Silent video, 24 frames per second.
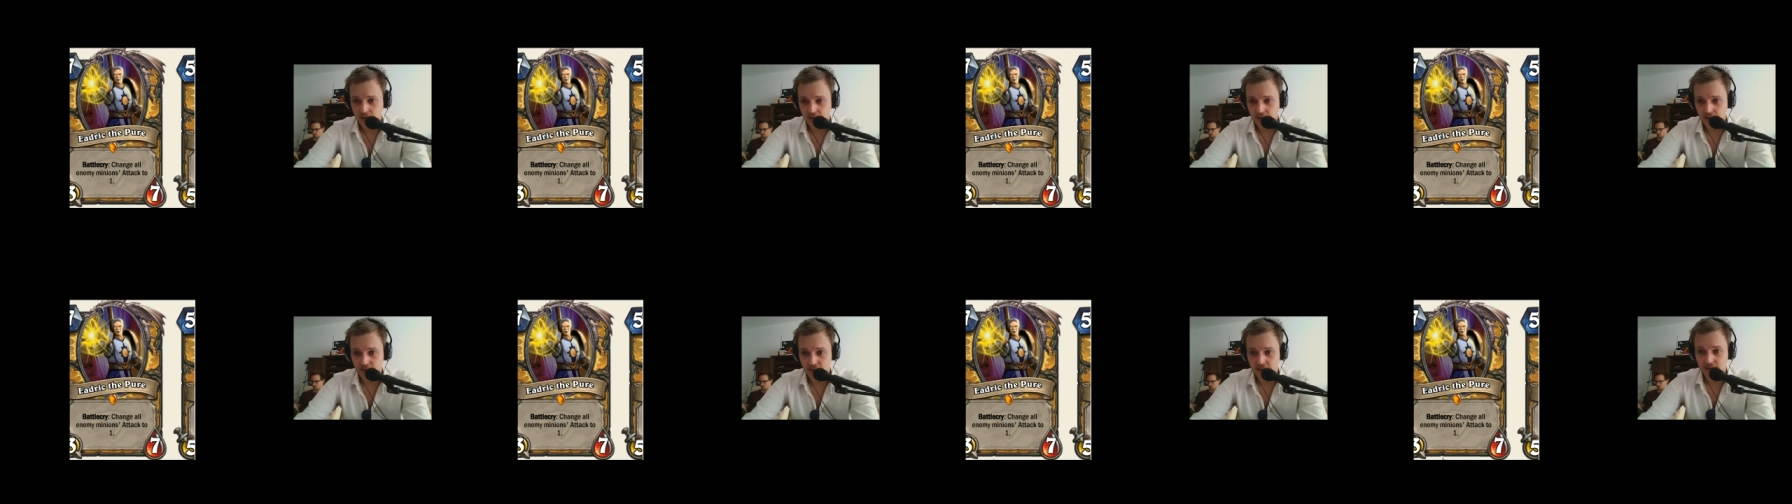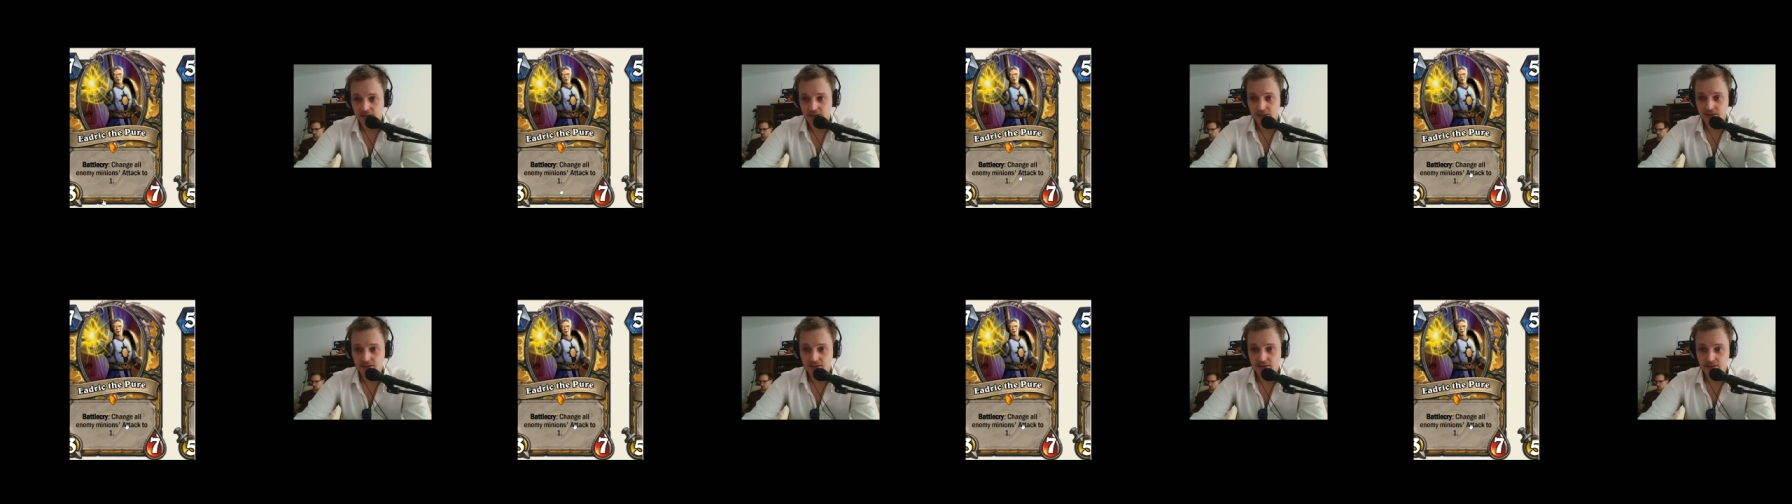
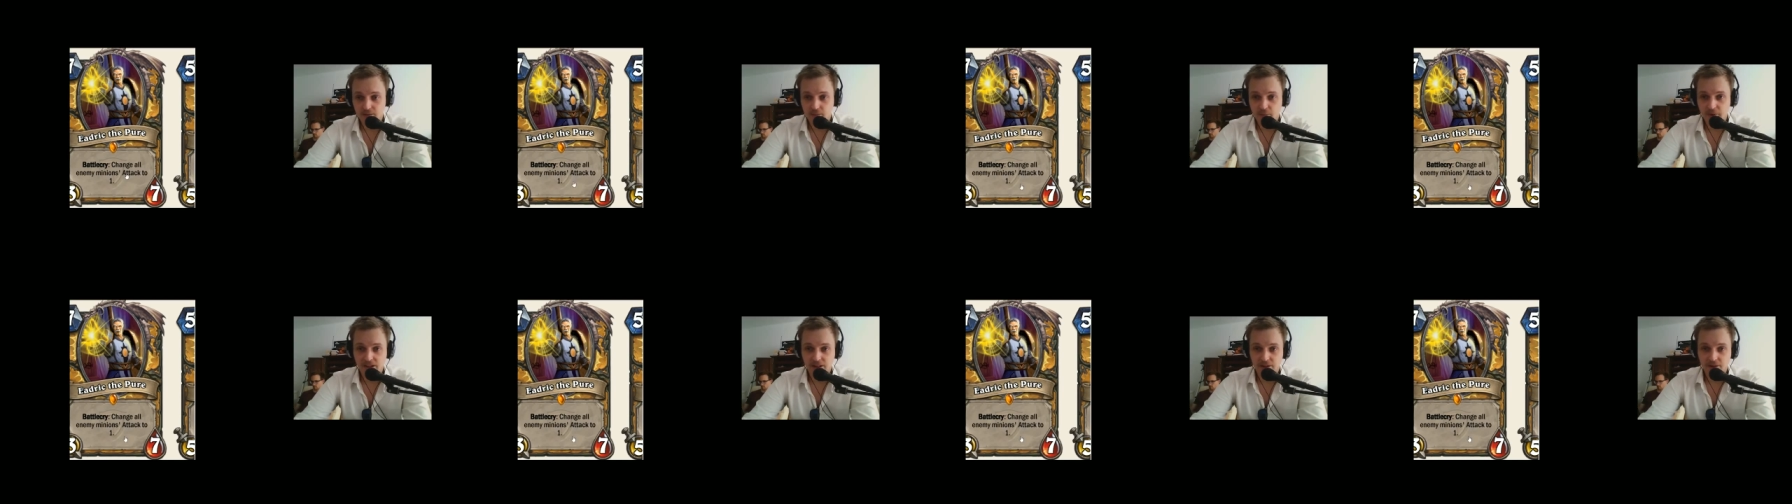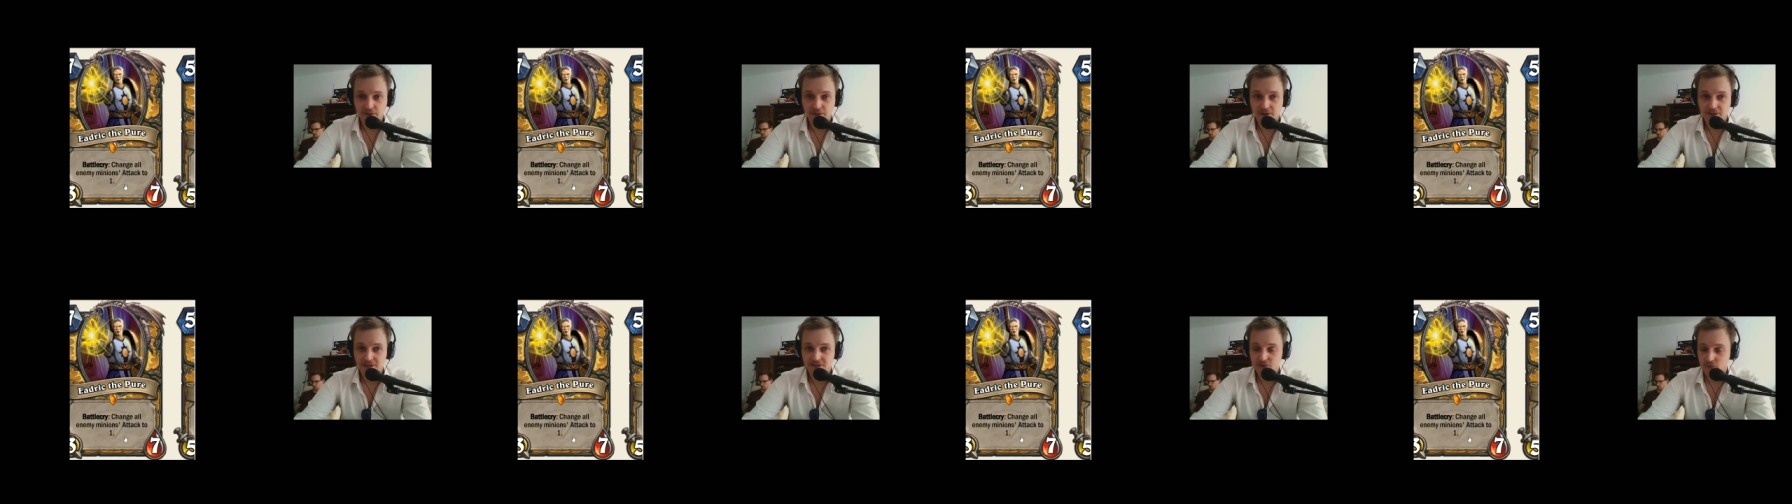And the Battle
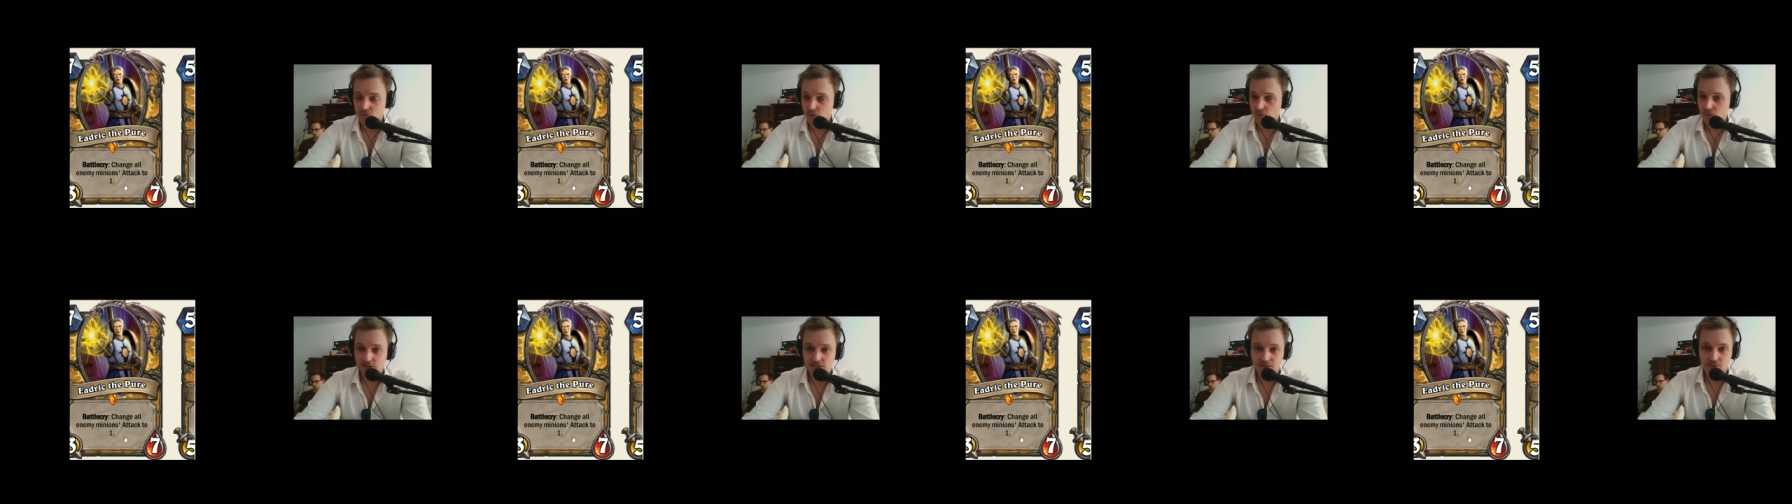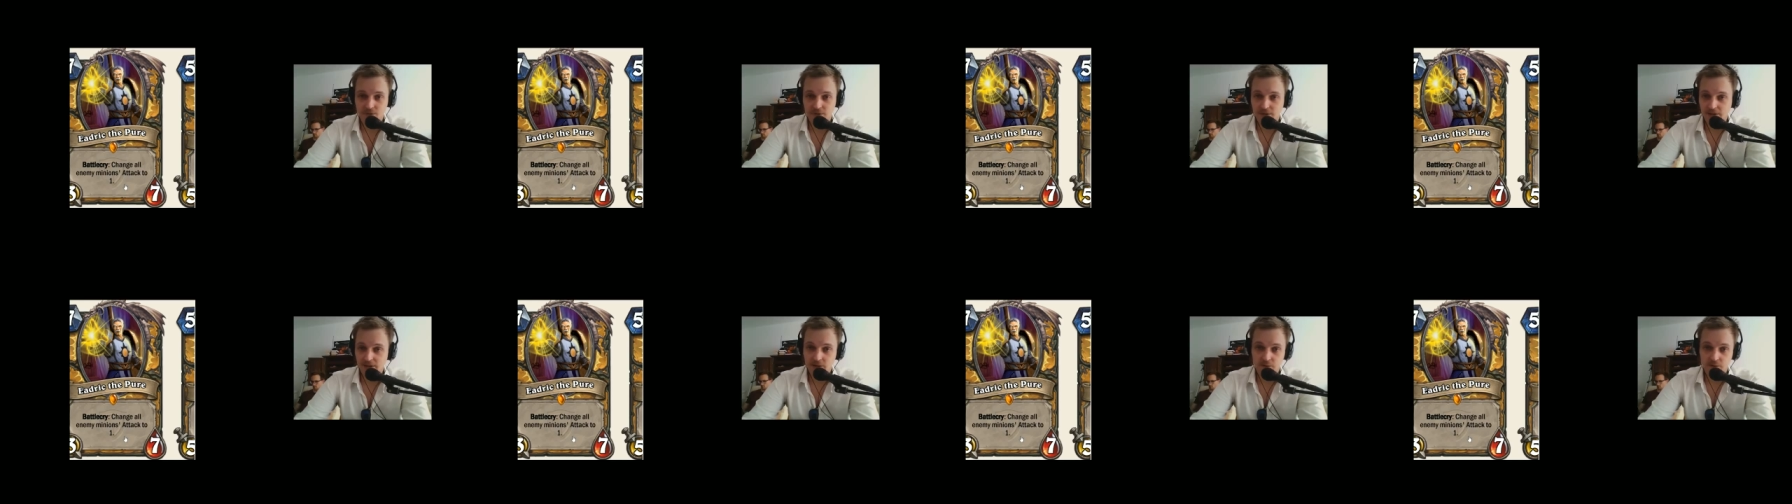Cry is really sweet.